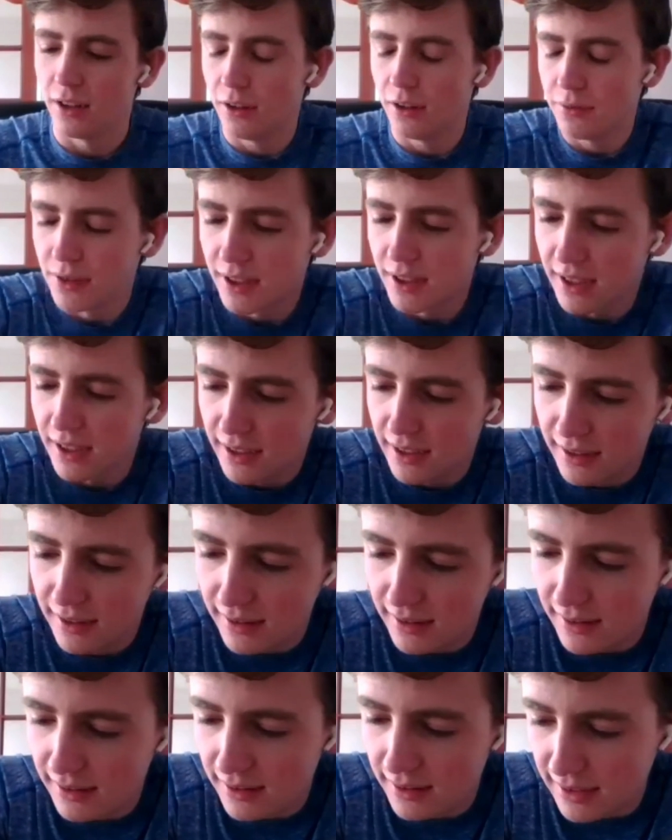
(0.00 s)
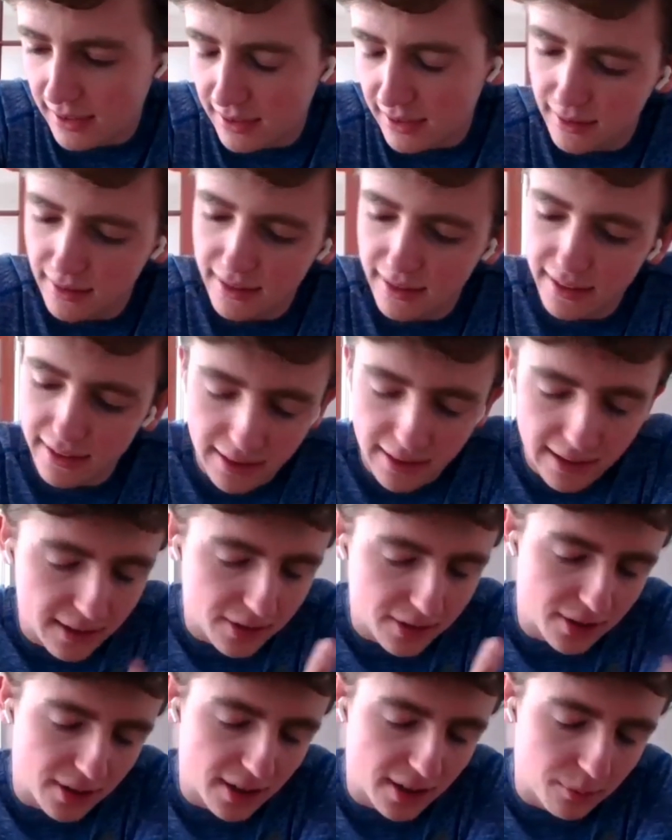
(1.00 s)
obviously, like
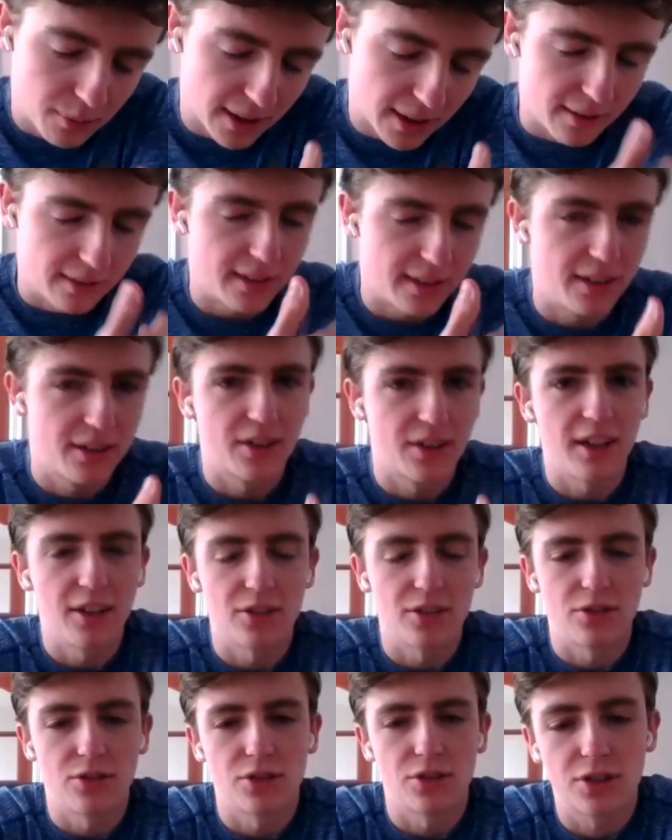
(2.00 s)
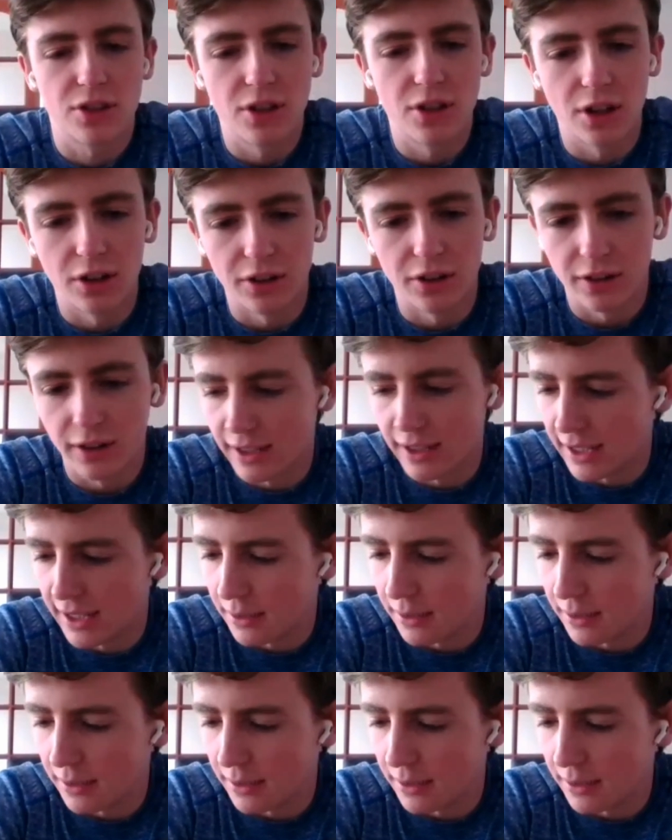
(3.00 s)
last season just gone,